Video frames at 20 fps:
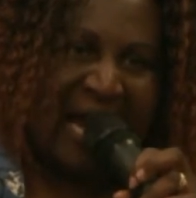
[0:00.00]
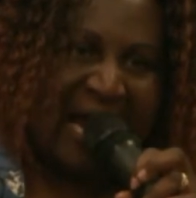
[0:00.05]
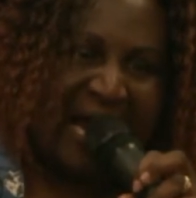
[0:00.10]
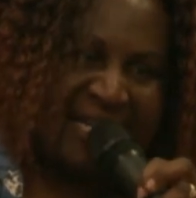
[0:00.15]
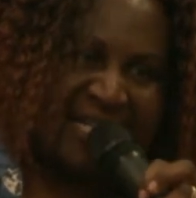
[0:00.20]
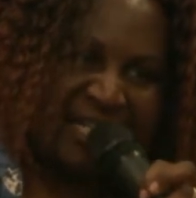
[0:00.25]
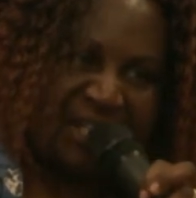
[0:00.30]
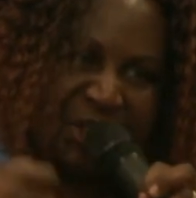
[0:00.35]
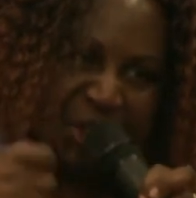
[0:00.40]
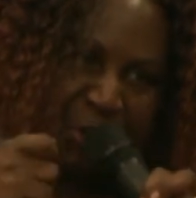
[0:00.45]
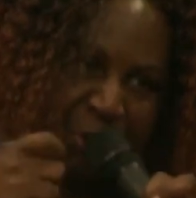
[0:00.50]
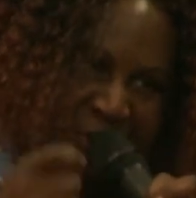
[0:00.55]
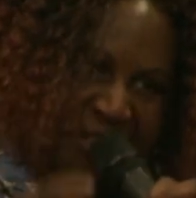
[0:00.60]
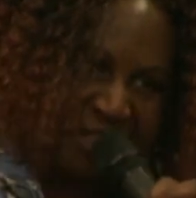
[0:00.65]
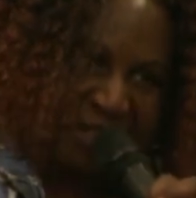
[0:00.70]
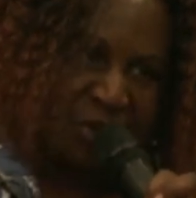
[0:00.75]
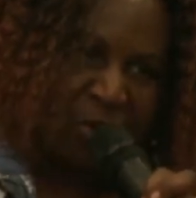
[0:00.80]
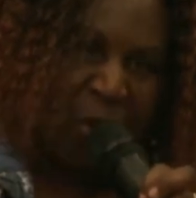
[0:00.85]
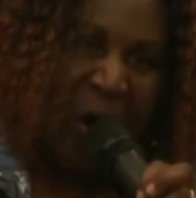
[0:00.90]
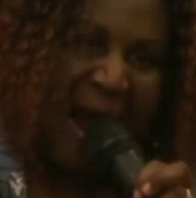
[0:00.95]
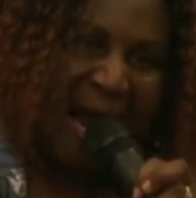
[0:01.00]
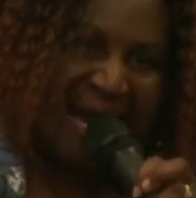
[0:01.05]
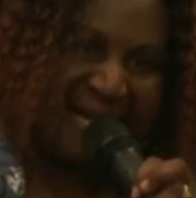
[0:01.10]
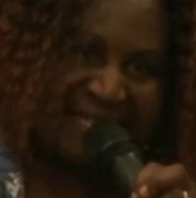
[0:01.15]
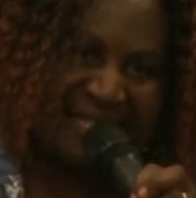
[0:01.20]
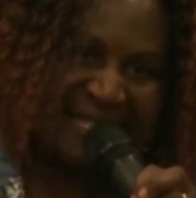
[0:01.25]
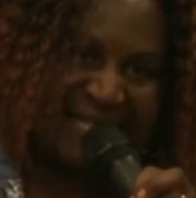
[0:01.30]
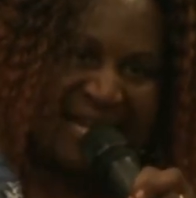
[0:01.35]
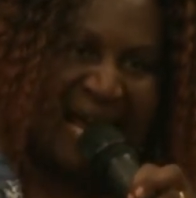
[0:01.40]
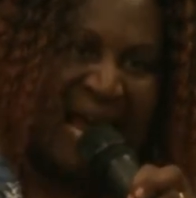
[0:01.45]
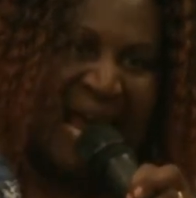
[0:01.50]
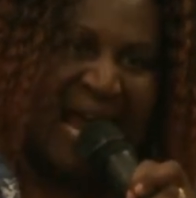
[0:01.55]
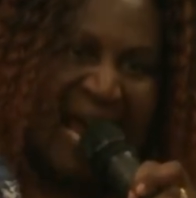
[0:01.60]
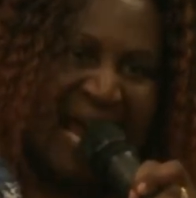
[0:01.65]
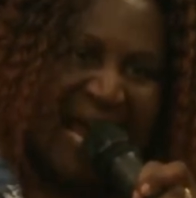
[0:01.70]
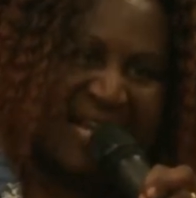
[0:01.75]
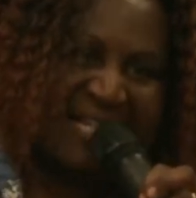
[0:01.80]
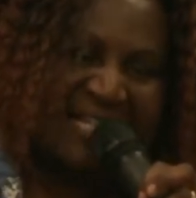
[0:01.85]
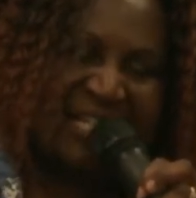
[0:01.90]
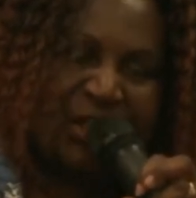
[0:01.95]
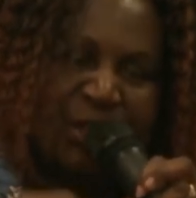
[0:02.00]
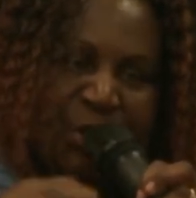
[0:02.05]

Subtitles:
and he shoots twice, and he